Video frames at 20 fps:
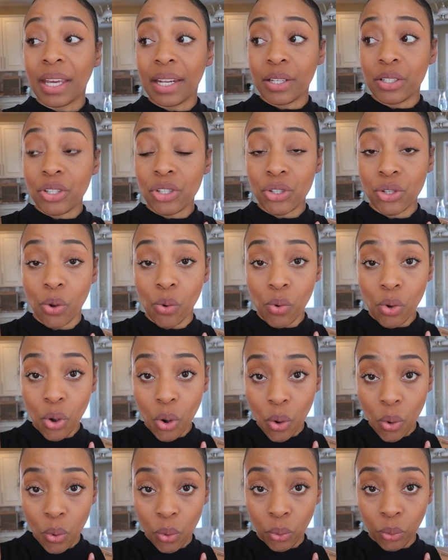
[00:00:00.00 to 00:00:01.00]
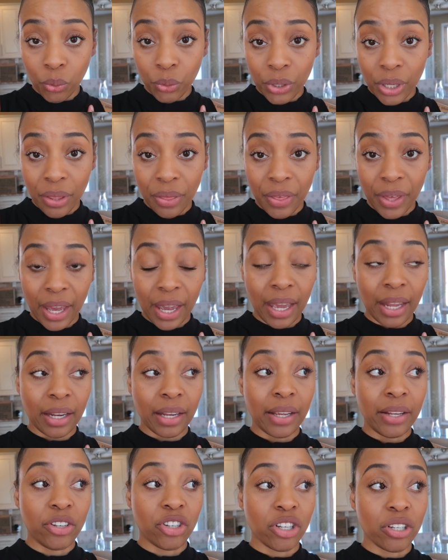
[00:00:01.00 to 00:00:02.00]
it is so cold that
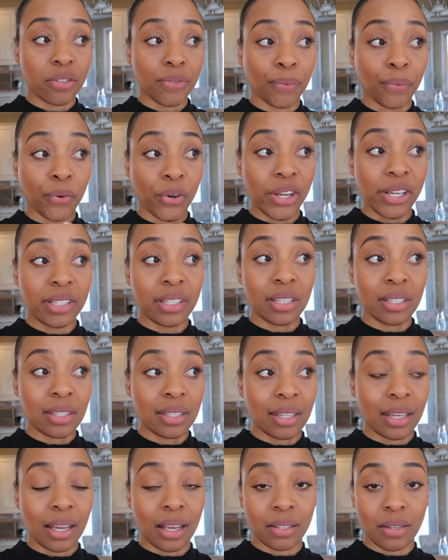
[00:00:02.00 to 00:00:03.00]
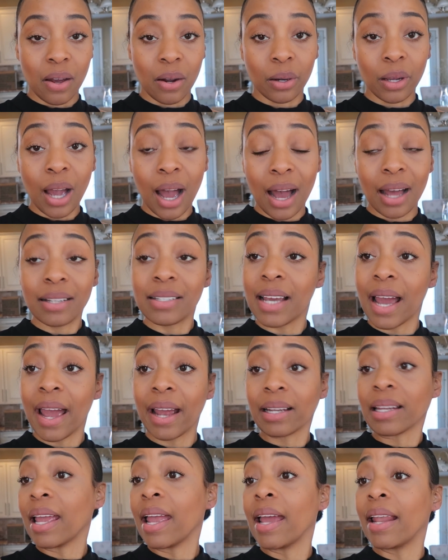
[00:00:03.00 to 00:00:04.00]
it just freezes things on
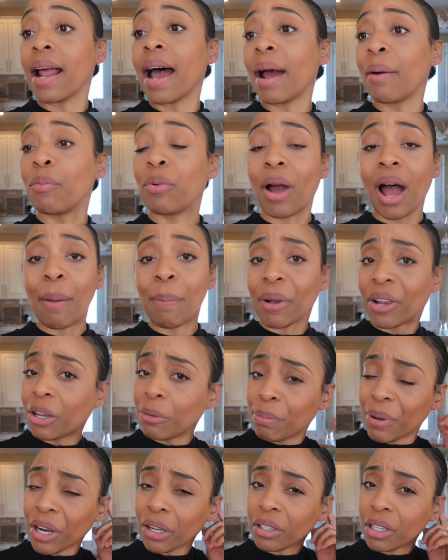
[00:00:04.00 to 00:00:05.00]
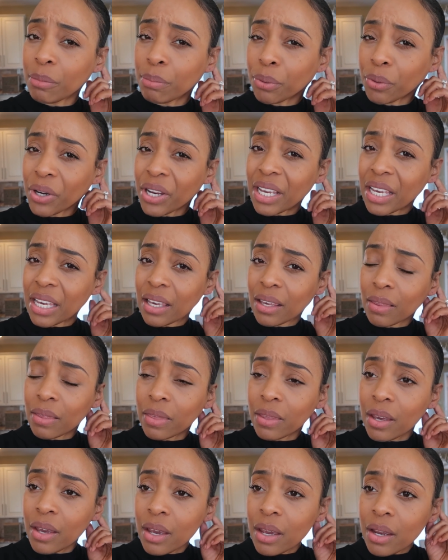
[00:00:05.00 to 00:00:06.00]
contact, and I, I could barely breathe.
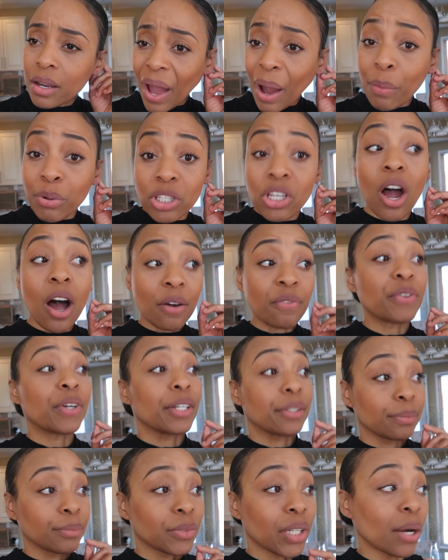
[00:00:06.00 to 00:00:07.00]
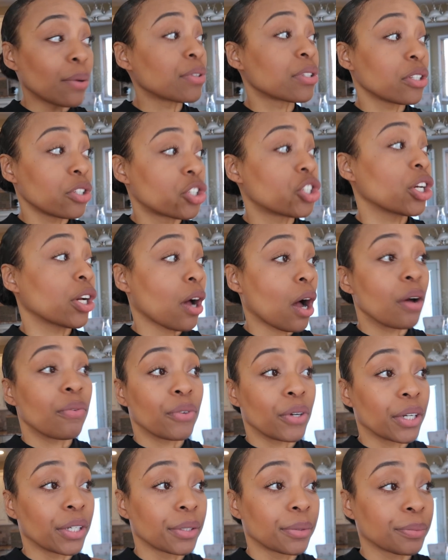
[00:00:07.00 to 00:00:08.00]
I was coughing. I was legit
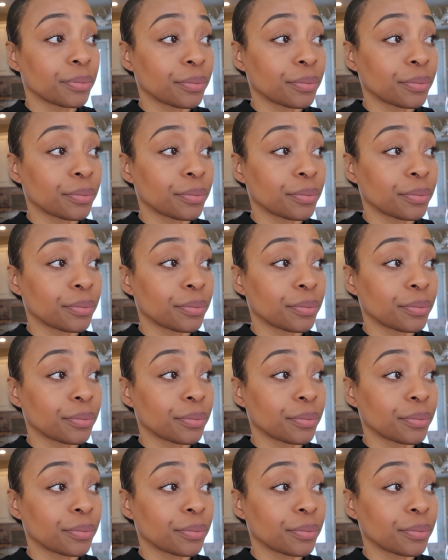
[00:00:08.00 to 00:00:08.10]
coughing.